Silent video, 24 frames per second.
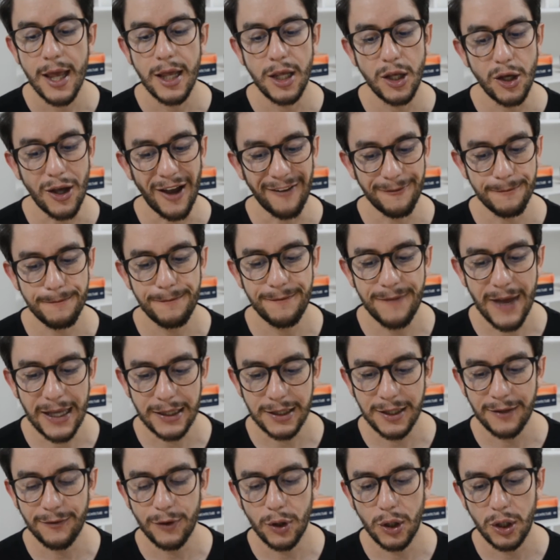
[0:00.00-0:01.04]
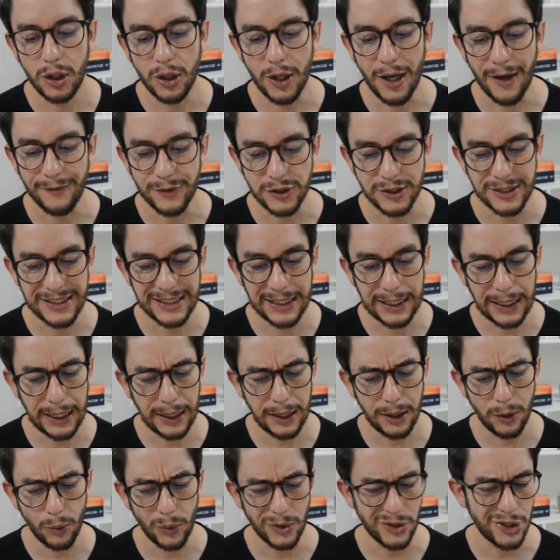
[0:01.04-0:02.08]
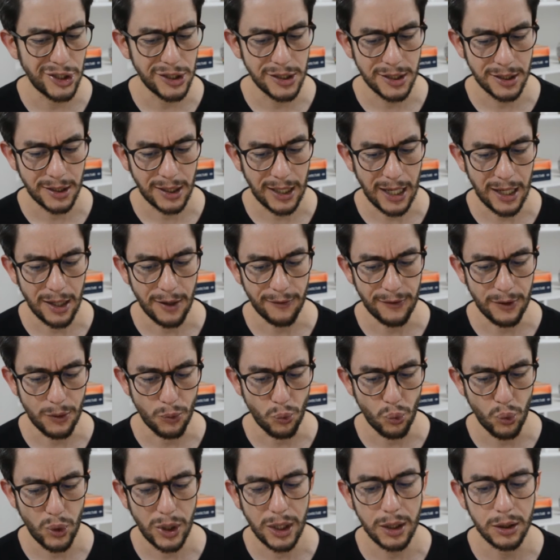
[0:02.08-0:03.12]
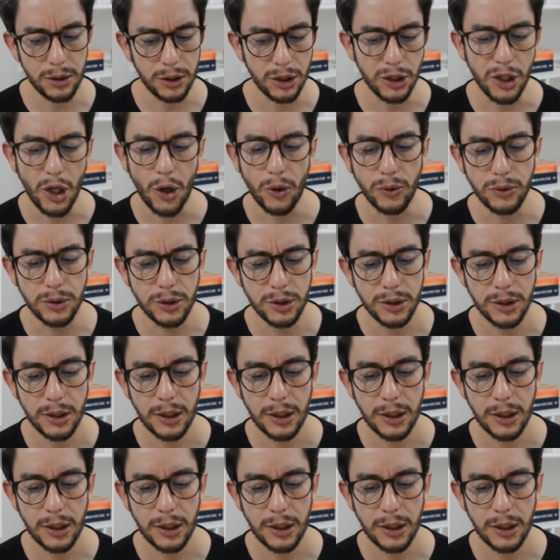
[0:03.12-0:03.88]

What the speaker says: You have vetiver, you have skin, which is kind of a weird note.